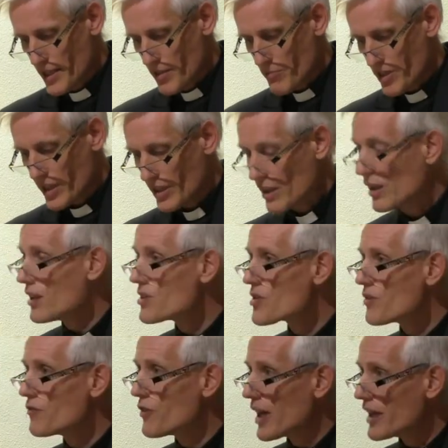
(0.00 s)
But it is
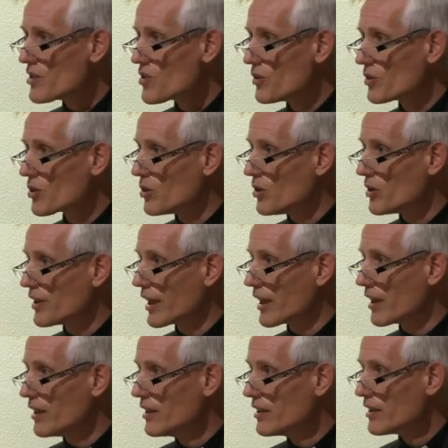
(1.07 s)
a vital calling,